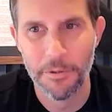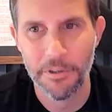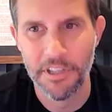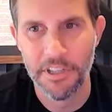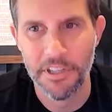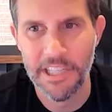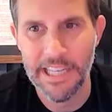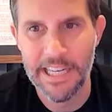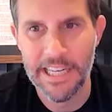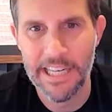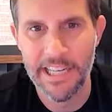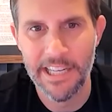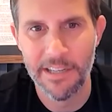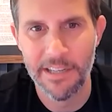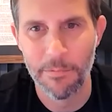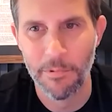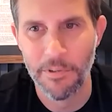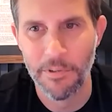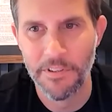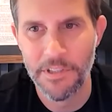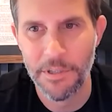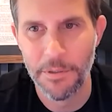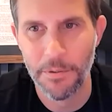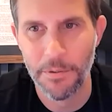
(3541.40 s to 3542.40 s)
were going to get hit
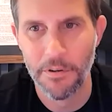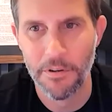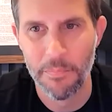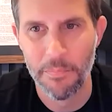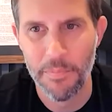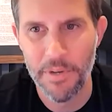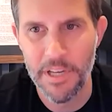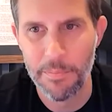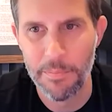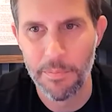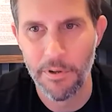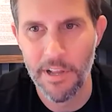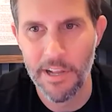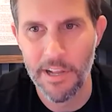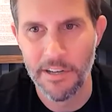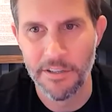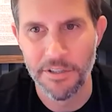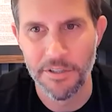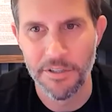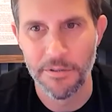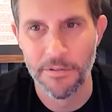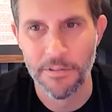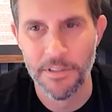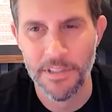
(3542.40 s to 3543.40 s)
with 200 people at a
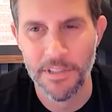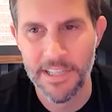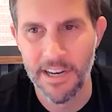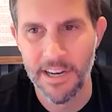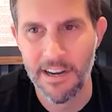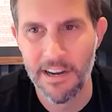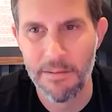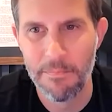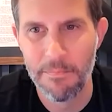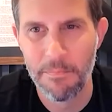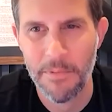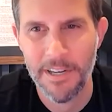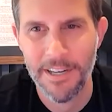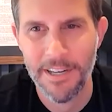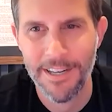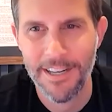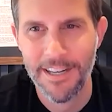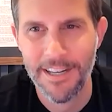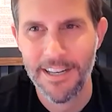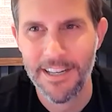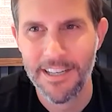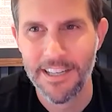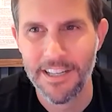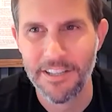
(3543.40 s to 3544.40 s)
certain time
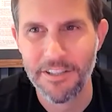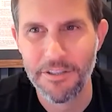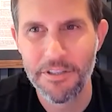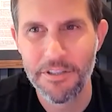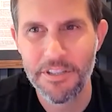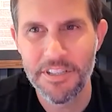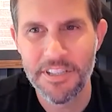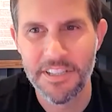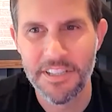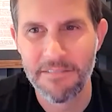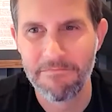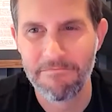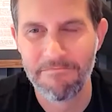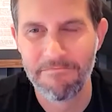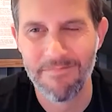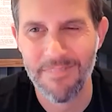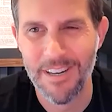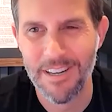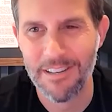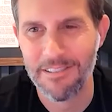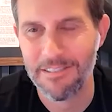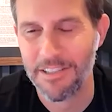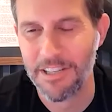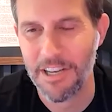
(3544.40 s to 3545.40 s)
can you just
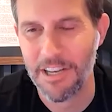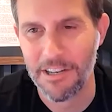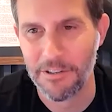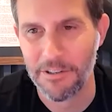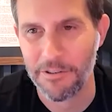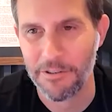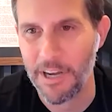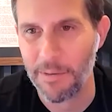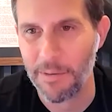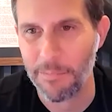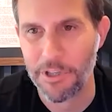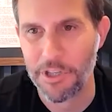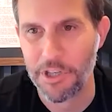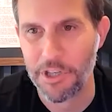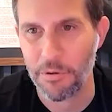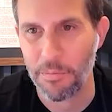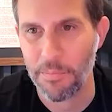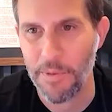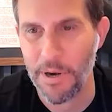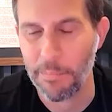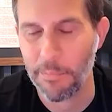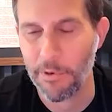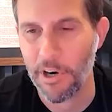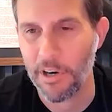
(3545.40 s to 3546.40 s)
i don't know how much you
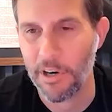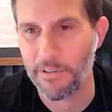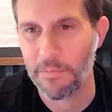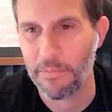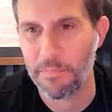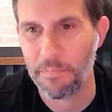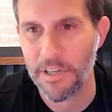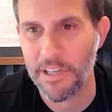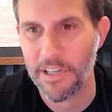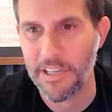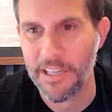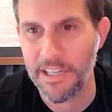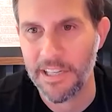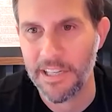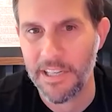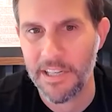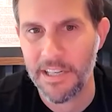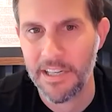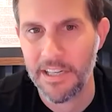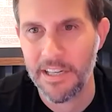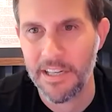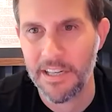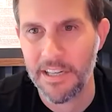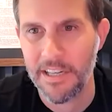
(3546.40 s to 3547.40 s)
remember of it but
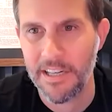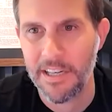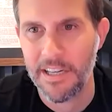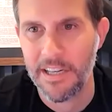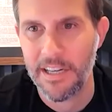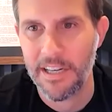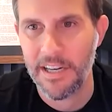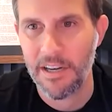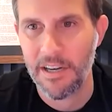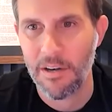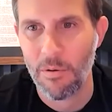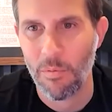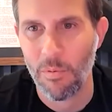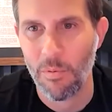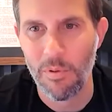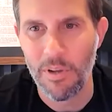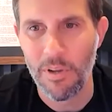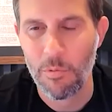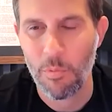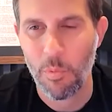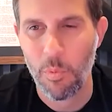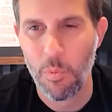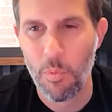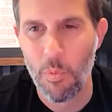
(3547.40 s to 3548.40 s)

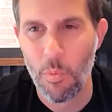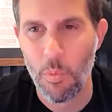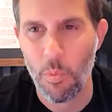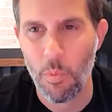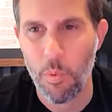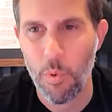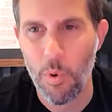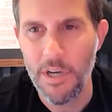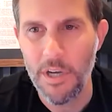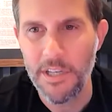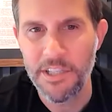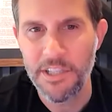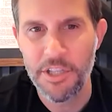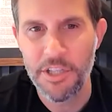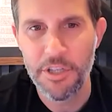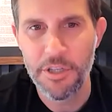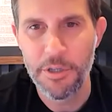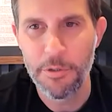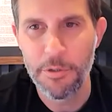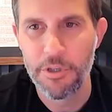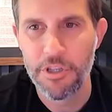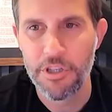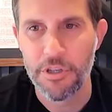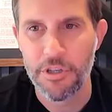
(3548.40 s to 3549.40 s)
like what do
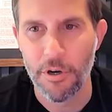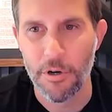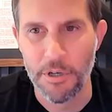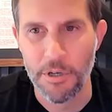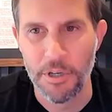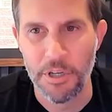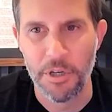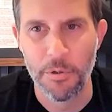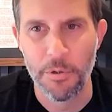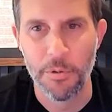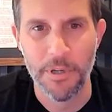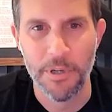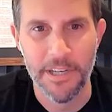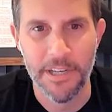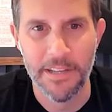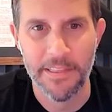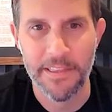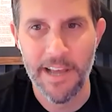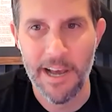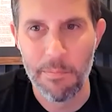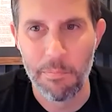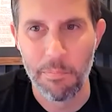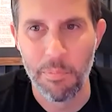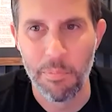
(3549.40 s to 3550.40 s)
you start doing
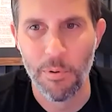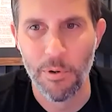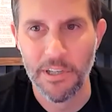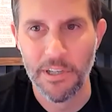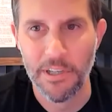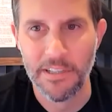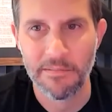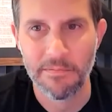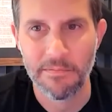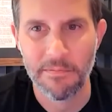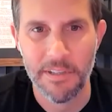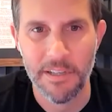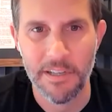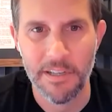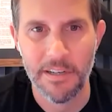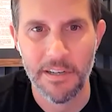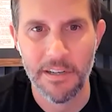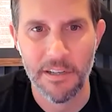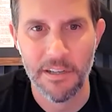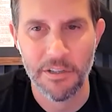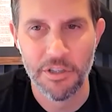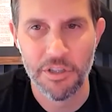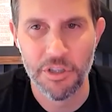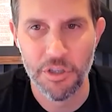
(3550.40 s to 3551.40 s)
at that point
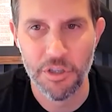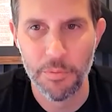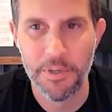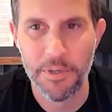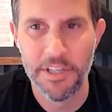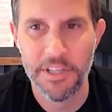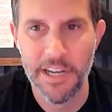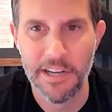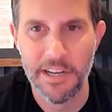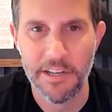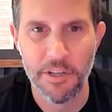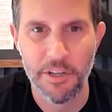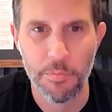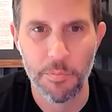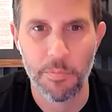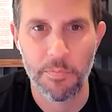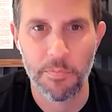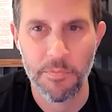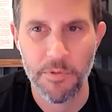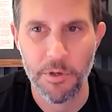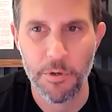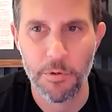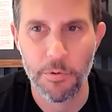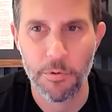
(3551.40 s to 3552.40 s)
assuming that you
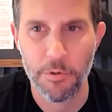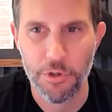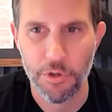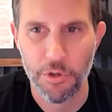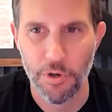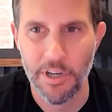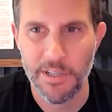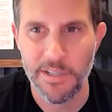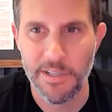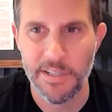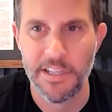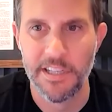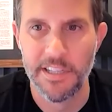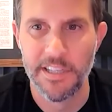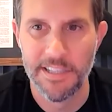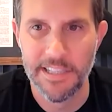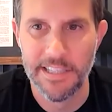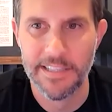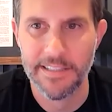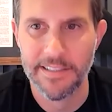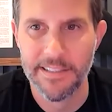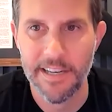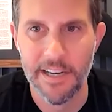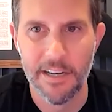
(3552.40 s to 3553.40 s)
you trust this
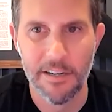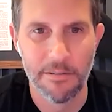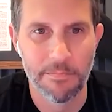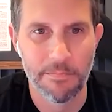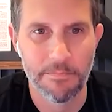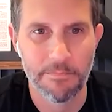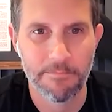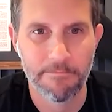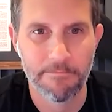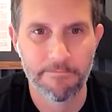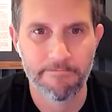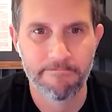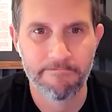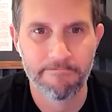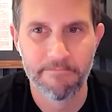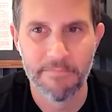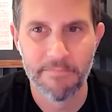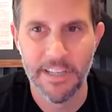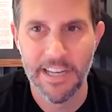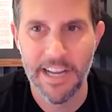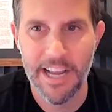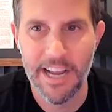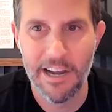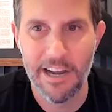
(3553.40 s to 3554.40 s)
intel
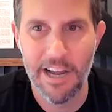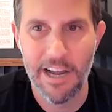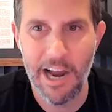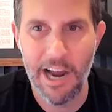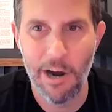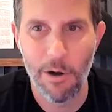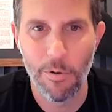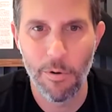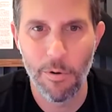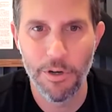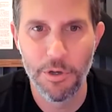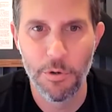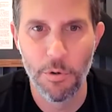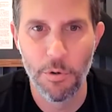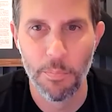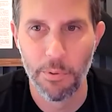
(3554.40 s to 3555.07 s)
like how, how are you